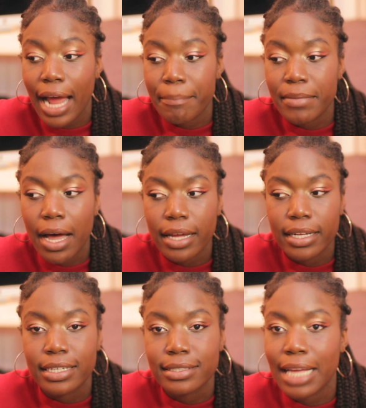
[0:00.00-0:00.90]
I'm
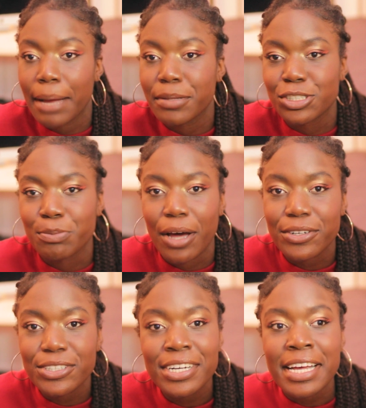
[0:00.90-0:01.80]
not an established
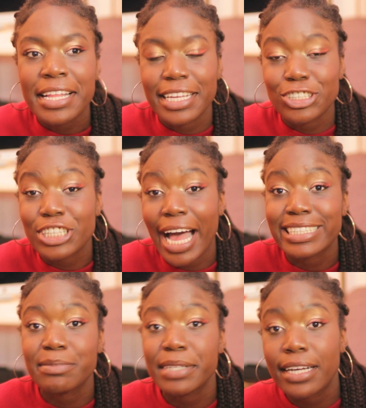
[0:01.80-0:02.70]
model. They just
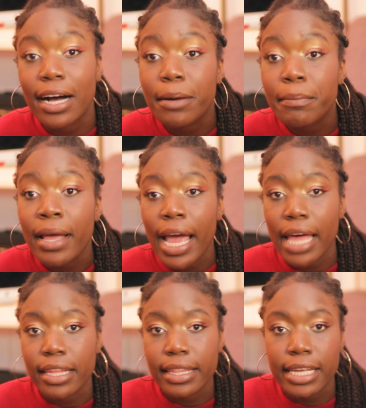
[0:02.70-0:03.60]
asked me to come,
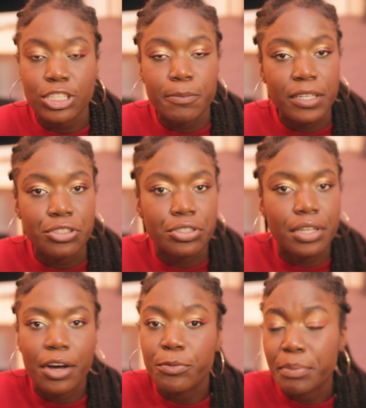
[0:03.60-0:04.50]
and then they took
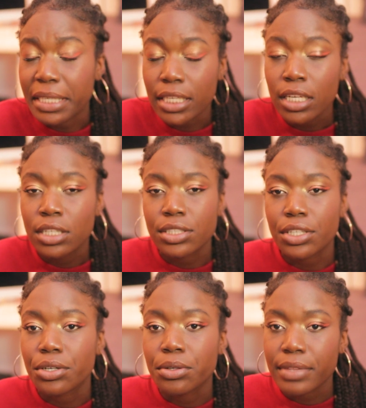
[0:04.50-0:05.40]
pictures of me.
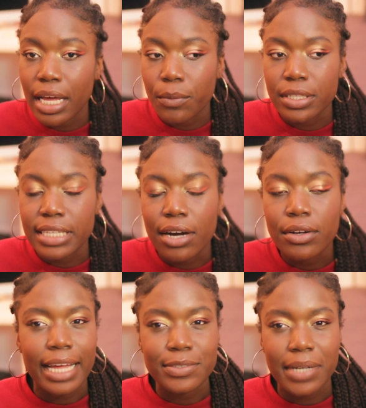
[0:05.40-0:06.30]
So that worked
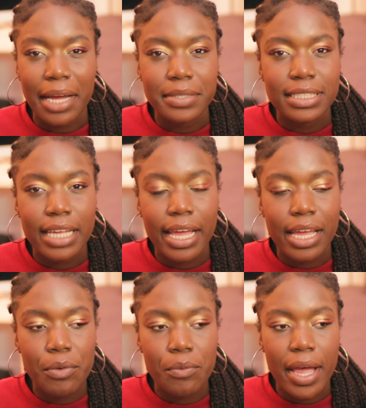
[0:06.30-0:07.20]
out. That's what I would
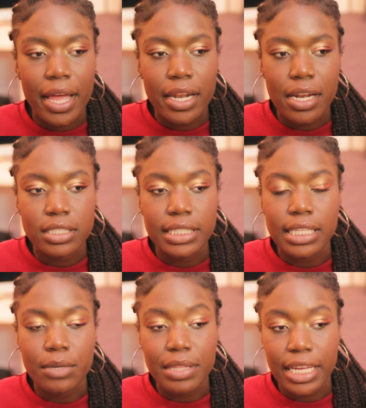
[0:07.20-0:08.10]
say when
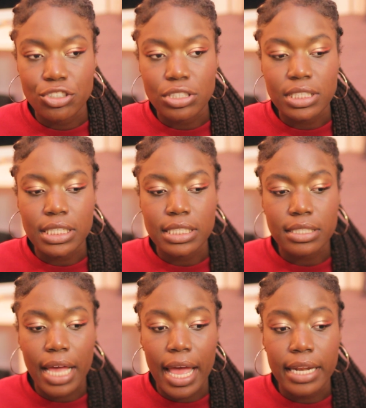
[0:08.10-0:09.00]
dealing with
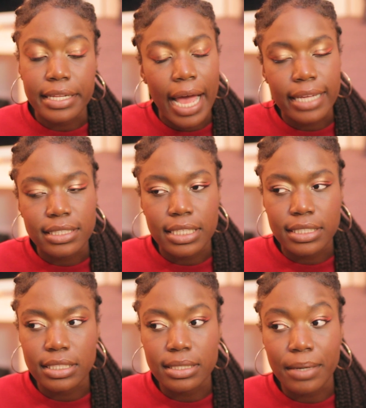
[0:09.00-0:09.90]
agencies and
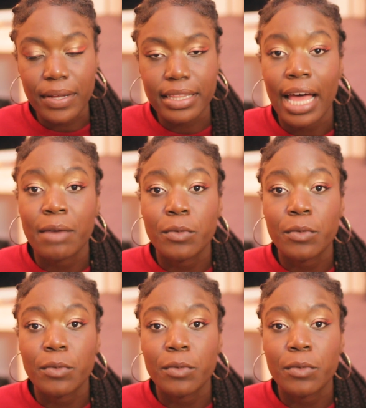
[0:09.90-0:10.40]
castings and stuff like that.